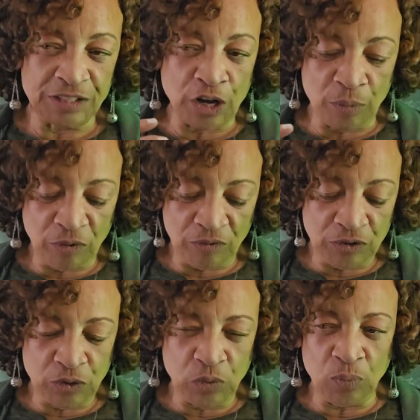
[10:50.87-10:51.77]
Some of
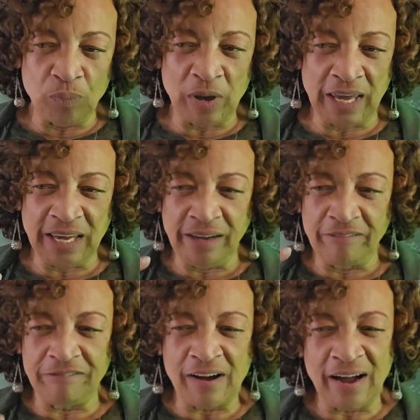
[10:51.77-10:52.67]
you
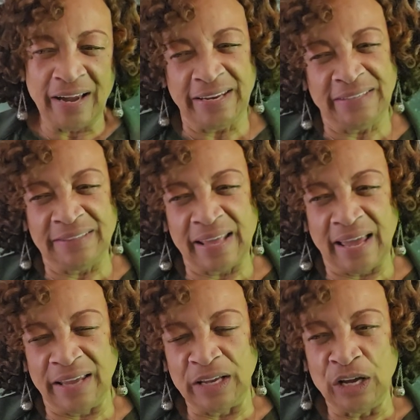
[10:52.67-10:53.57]
may find
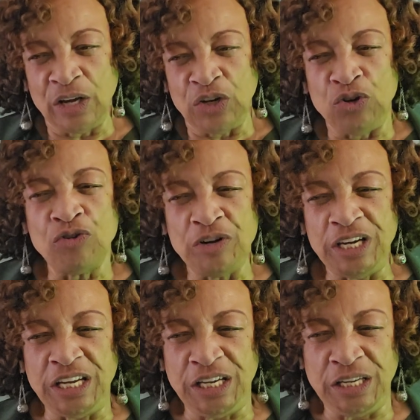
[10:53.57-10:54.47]
that your
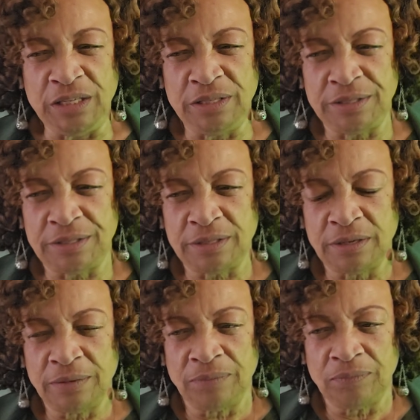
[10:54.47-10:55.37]

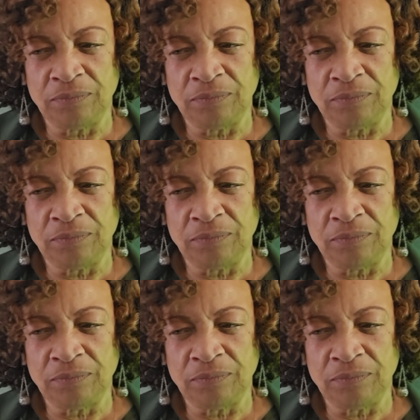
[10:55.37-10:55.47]
needs,